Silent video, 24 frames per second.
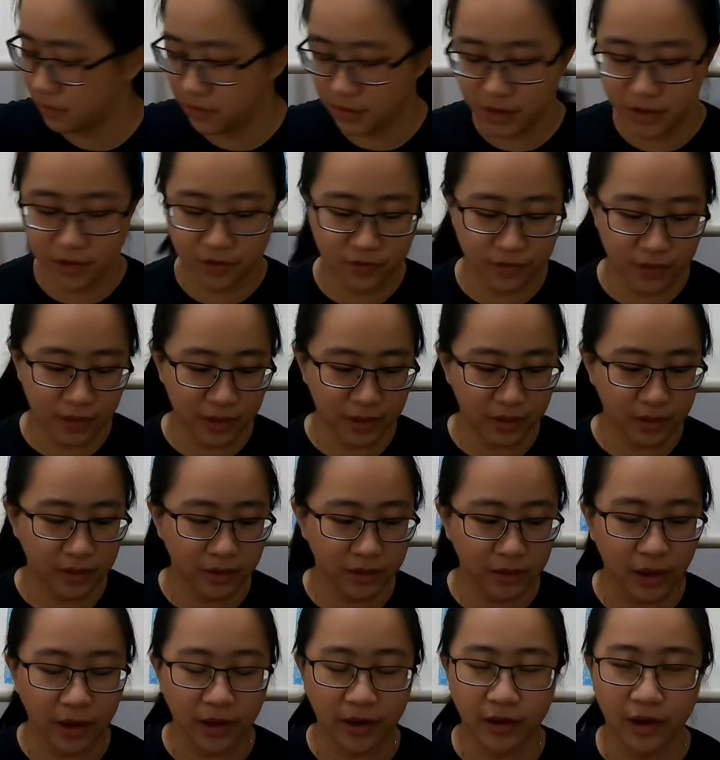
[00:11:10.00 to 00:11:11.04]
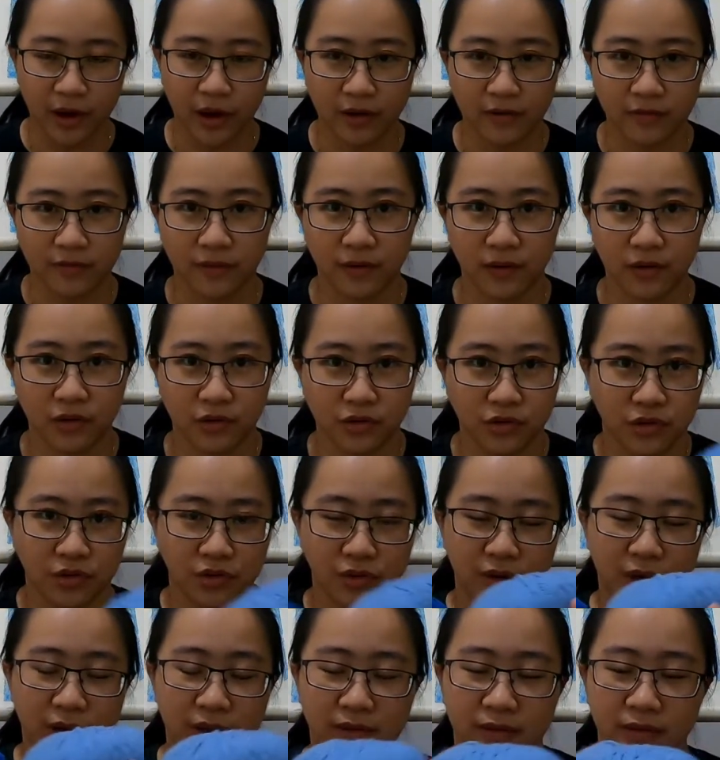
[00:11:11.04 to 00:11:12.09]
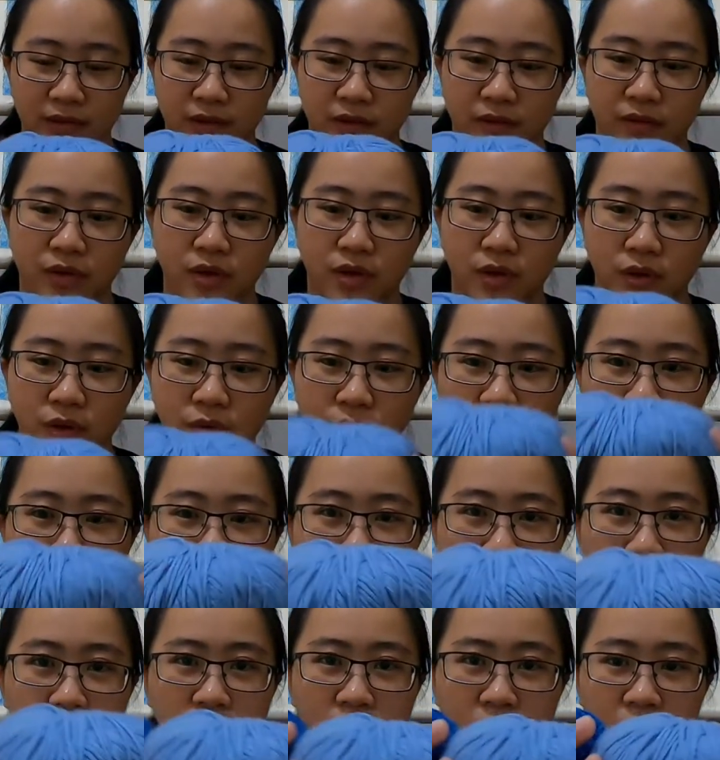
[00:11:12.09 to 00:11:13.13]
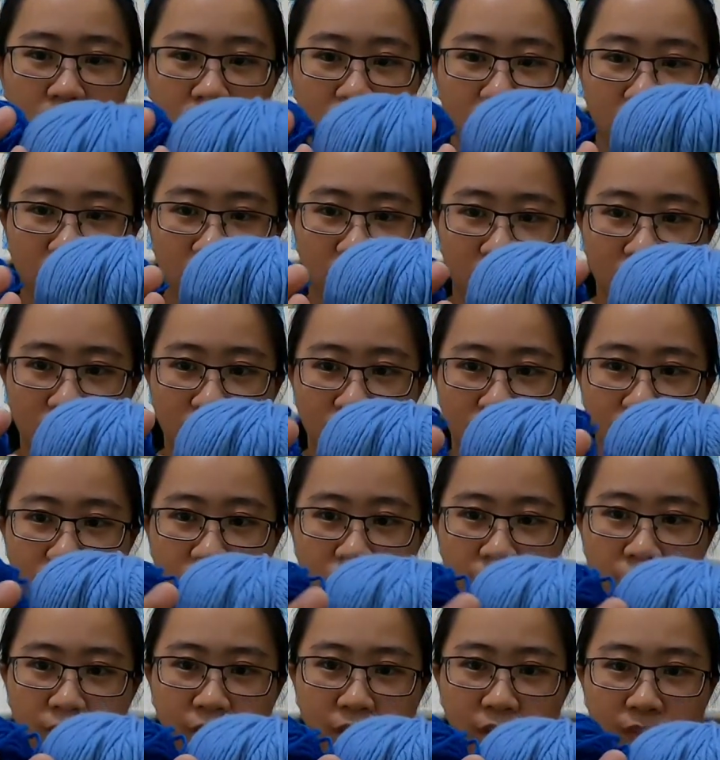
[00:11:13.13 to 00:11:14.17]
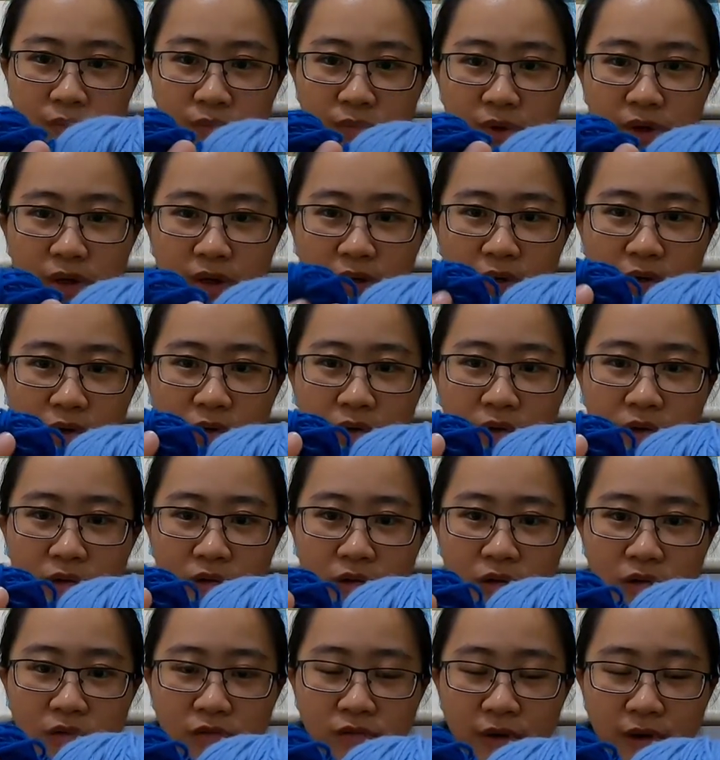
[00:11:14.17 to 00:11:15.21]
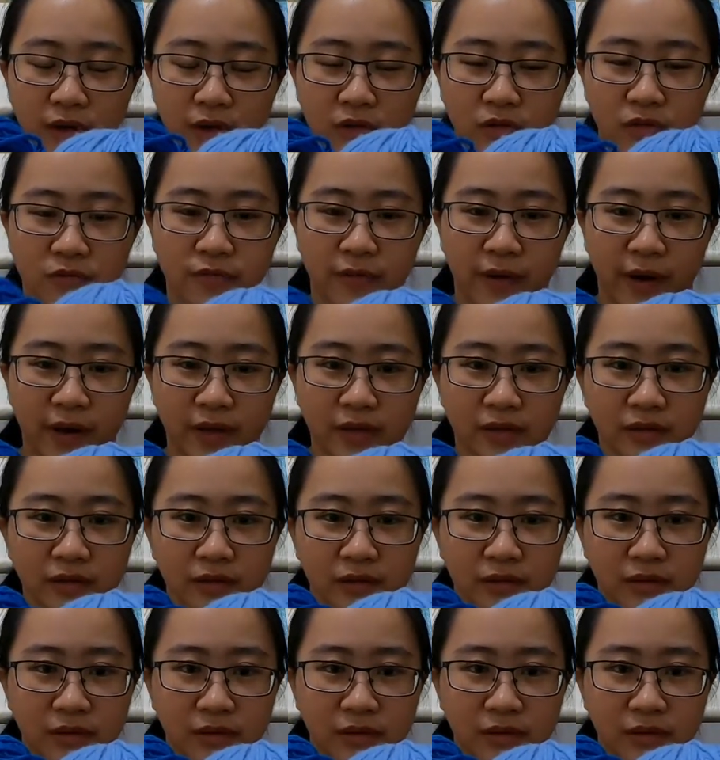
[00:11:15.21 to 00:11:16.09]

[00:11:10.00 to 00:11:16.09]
event, I have also got a wool from a fellow friend.